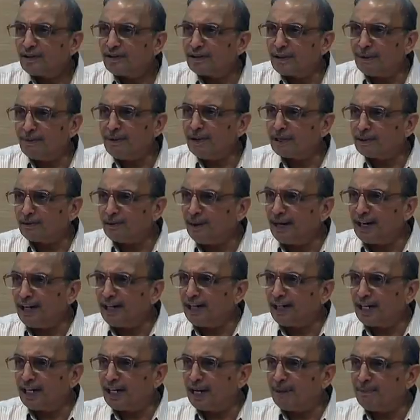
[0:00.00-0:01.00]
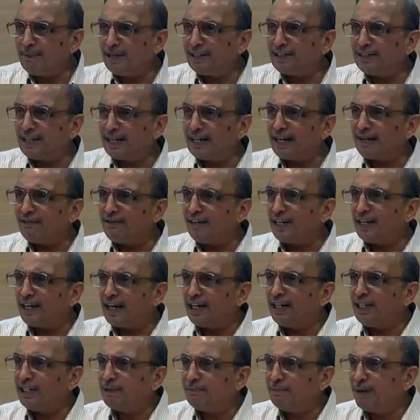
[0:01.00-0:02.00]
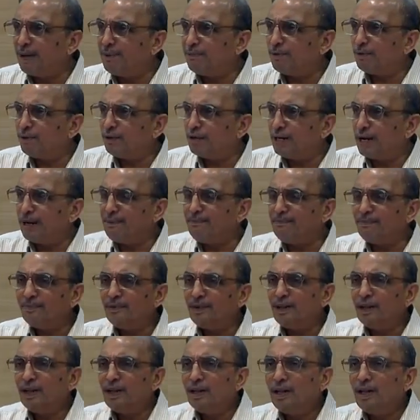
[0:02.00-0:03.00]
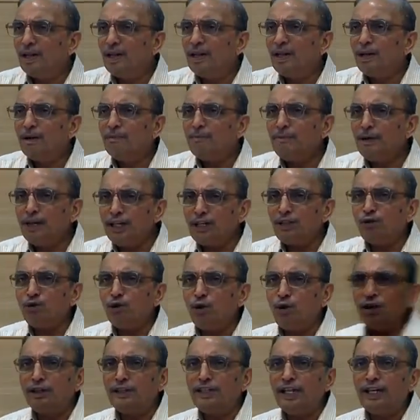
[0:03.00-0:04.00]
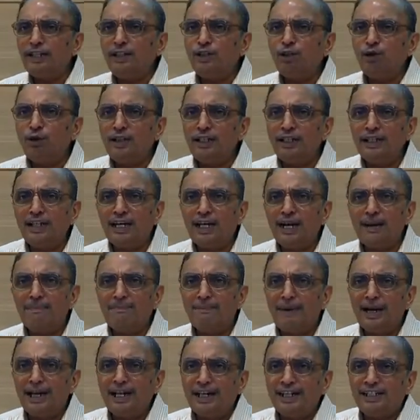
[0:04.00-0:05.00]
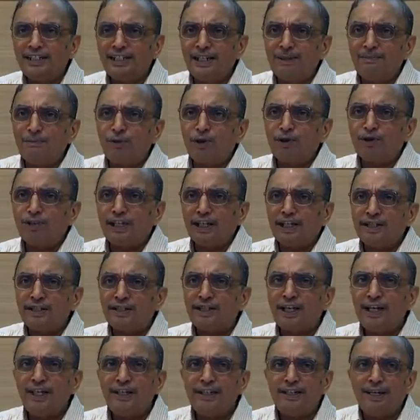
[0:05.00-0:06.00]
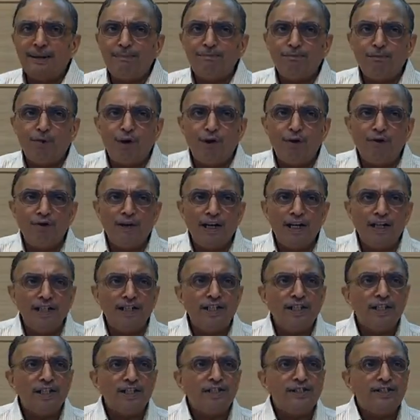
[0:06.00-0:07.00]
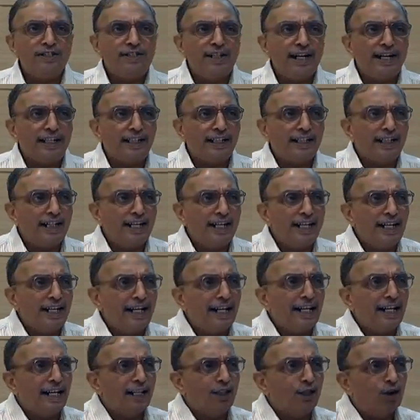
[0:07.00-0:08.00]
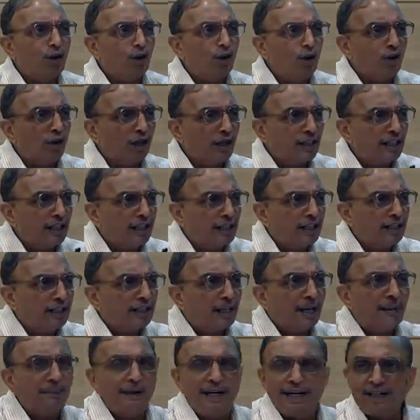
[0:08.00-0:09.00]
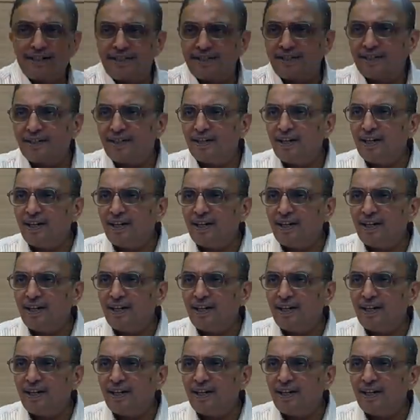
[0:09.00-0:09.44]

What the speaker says: Some explanatory comments that I will write in my program. Please note that during the compilation process, Dumbo will strictly ignore these comments.